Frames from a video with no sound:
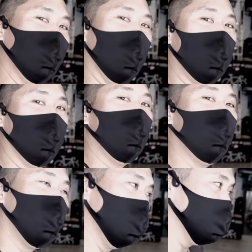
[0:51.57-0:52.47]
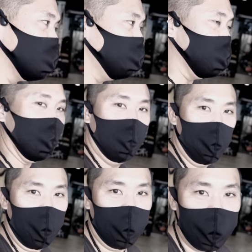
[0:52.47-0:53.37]
to introduce to you someone
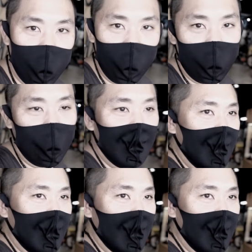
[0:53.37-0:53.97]
amazing,